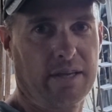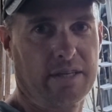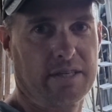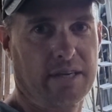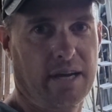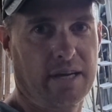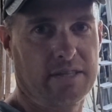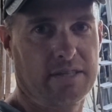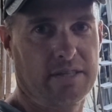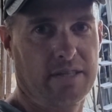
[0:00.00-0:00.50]

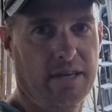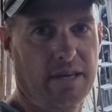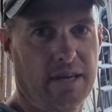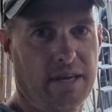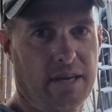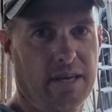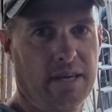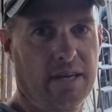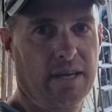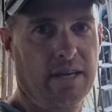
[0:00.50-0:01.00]
duct
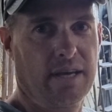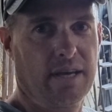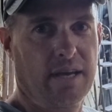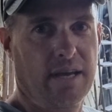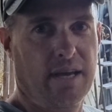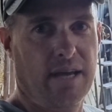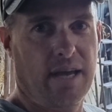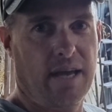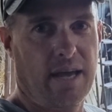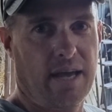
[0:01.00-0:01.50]
there,
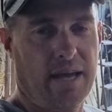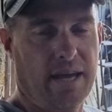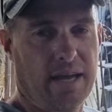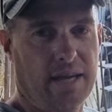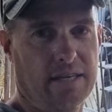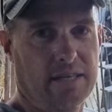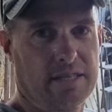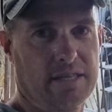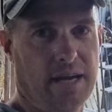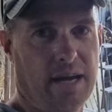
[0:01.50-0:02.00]

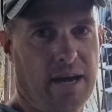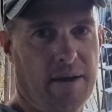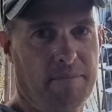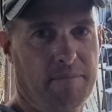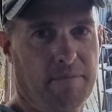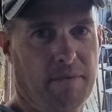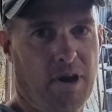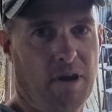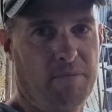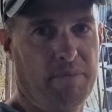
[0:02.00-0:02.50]
and
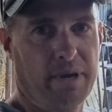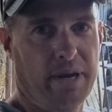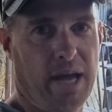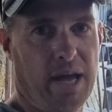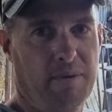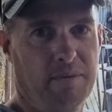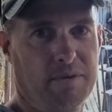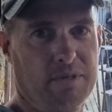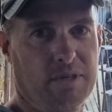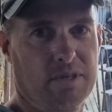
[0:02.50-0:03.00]
I've been
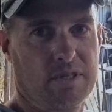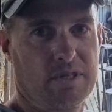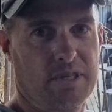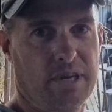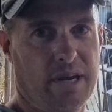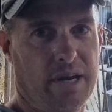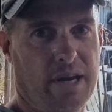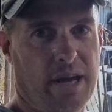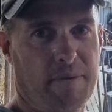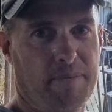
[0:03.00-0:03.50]
able to
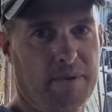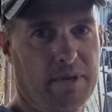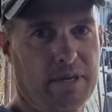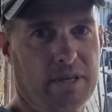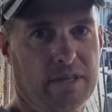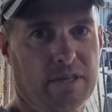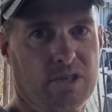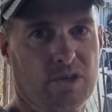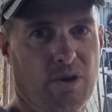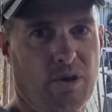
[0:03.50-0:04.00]
set it up
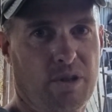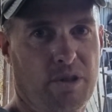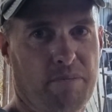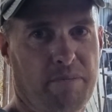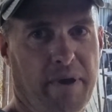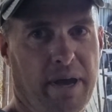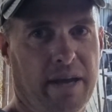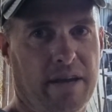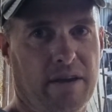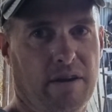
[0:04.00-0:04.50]
inside the
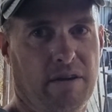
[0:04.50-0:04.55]
back